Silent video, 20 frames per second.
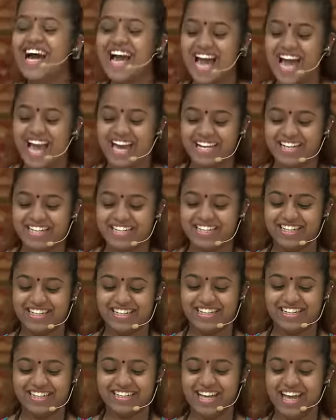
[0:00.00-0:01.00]

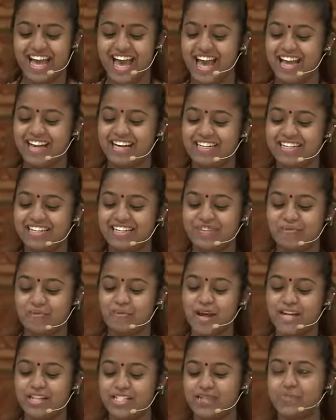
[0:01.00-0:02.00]
and
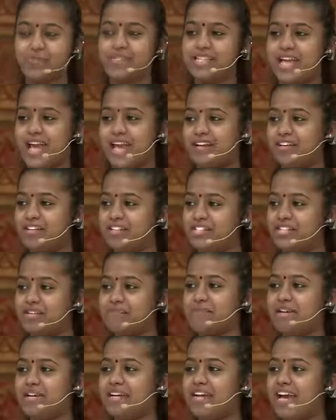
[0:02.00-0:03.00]
when she was
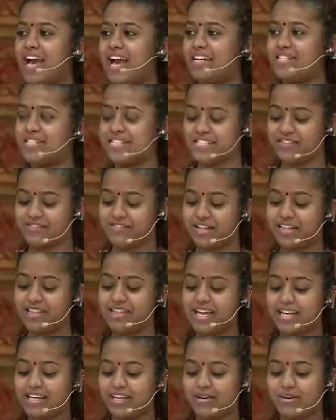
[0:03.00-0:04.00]
enriching me, I just felt
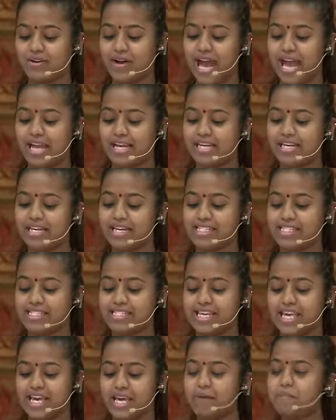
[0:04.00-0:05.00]
that, you know, I need an
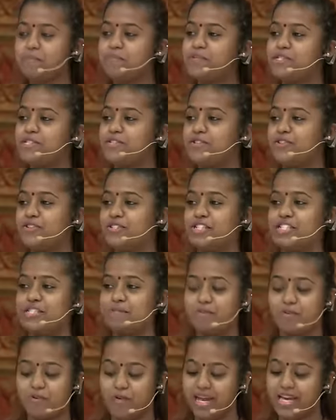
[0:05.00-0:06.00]
escape. So she's
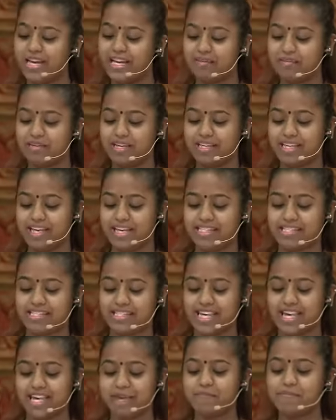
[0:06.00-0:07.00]
providing me the
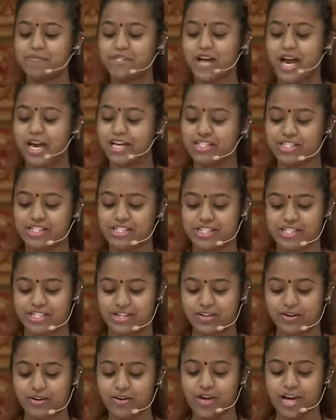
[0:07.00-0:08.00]
escape. So I just,
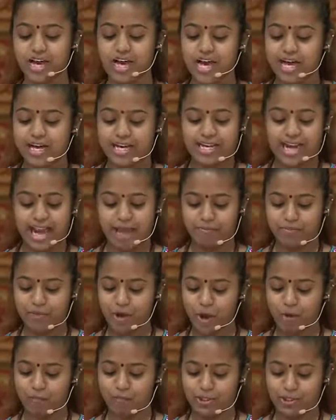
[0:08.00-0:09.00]
you know, grabbed
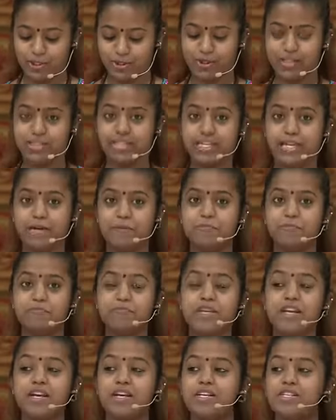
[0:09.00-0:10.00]
the opportunity.
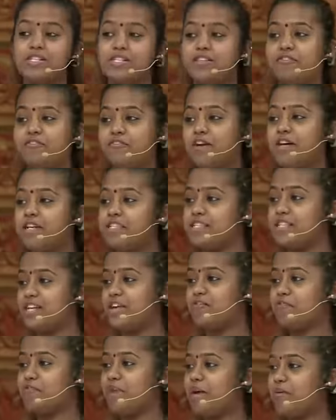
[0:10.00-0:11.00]
So the first day
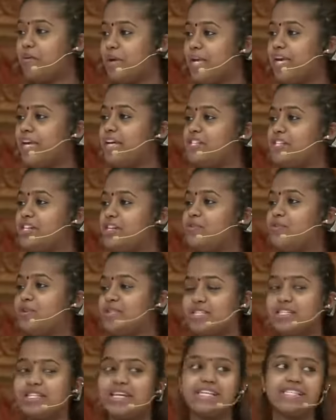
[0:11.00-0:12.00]
of my vacation
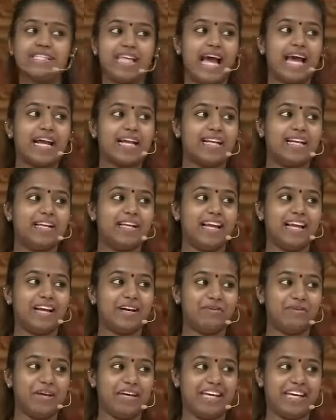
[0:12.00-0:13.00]
wasn't exactly like
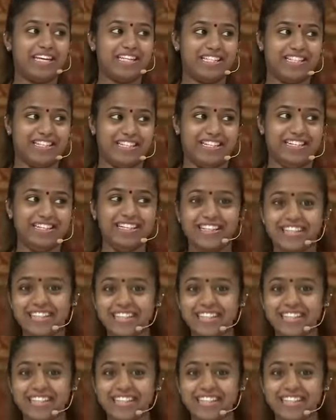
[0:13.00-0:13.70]
a vacation.